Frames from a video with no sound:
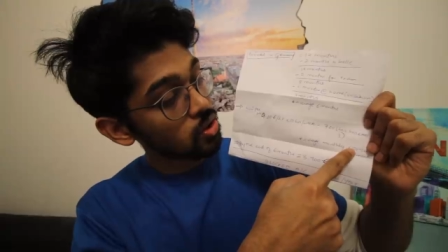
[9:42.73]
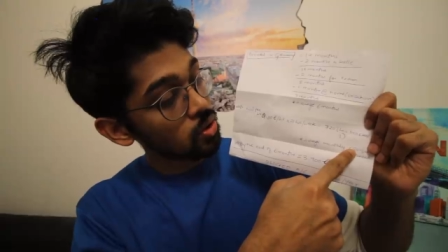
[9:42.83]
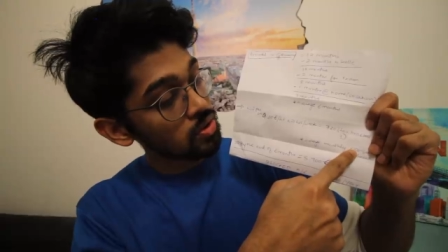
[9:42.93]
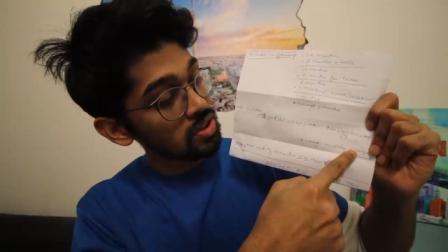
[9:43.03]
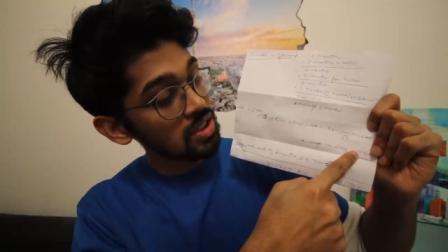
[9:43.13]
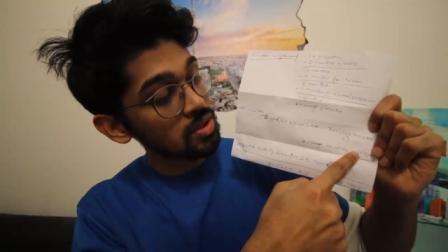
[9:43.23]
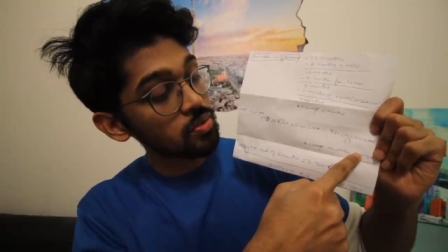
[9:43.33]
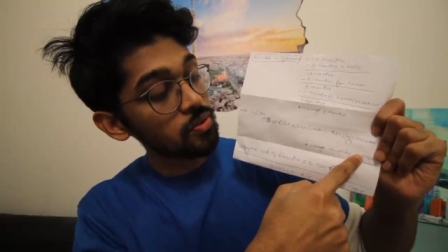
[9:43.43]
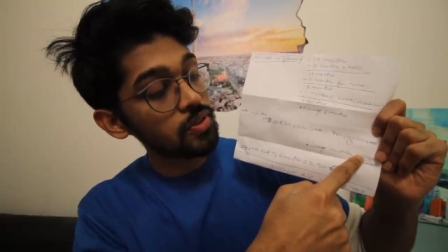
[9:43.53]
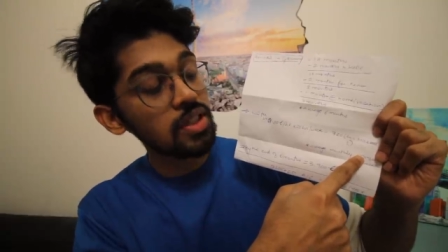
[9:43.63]
So
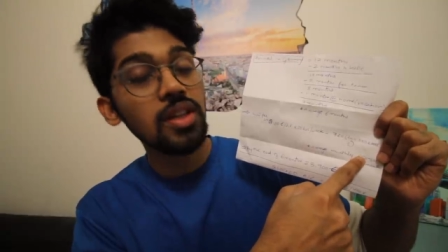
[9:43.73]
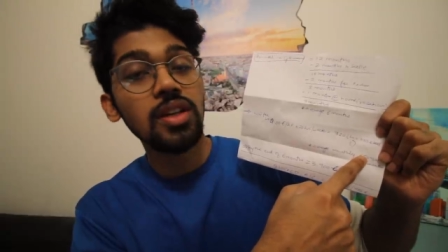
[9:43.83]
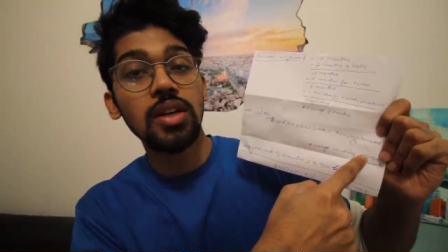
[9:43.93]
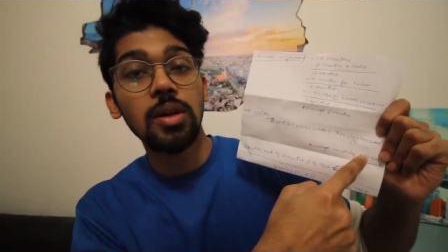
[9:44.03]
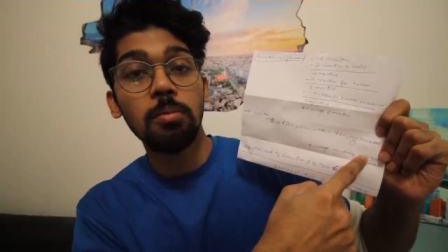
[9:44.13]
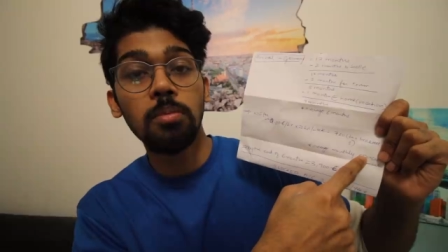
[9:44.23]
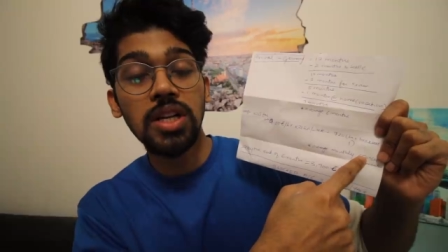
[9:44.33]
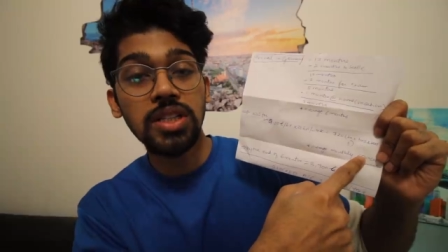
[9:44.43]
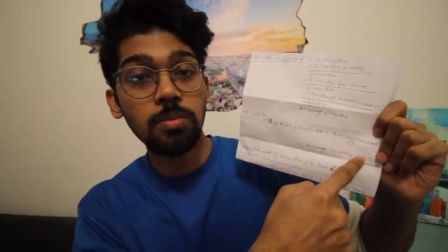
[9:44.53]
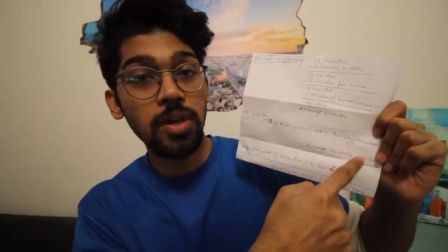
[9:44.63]
650
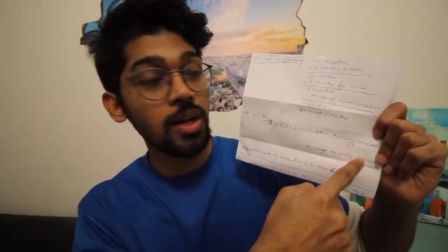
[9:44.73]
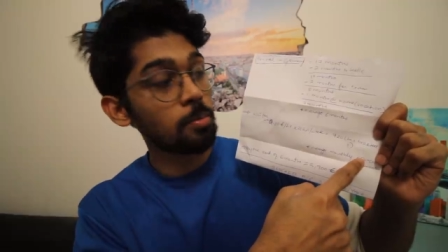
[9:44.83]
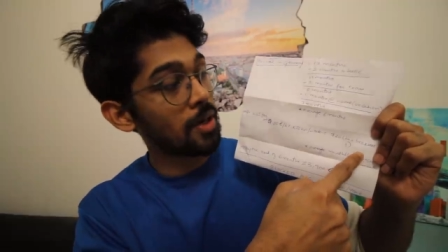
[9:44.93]
multiplied